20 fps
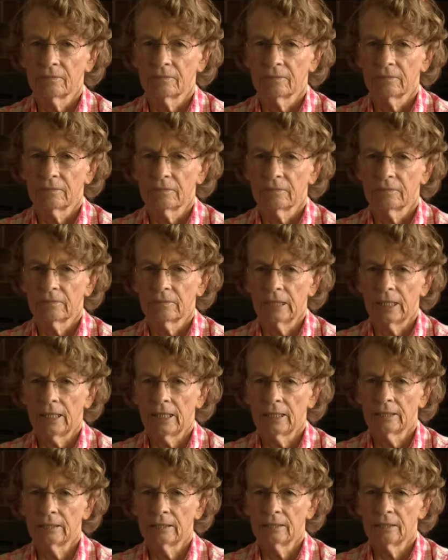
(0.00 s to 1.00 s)
Wow.
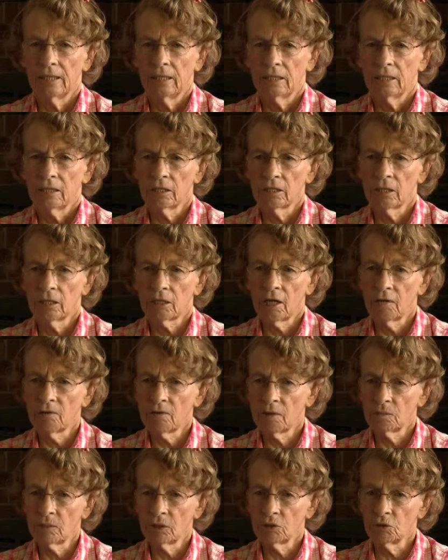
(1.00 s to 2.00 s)
And because I gave
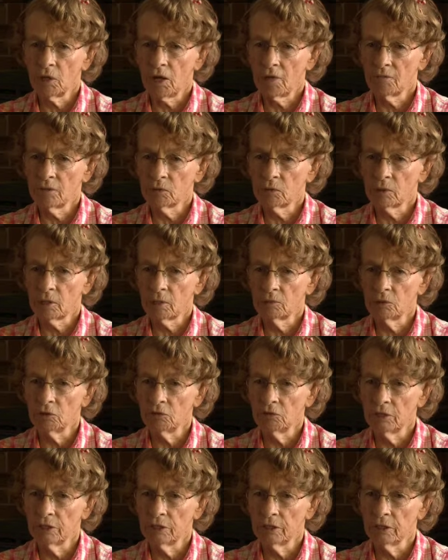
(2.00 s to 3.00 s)
up my driving when I
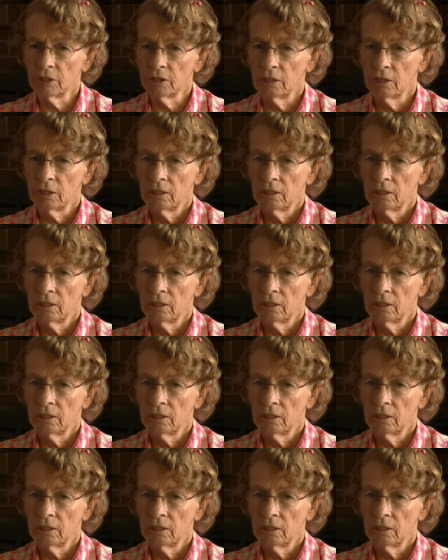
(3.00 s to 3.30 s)
moved here.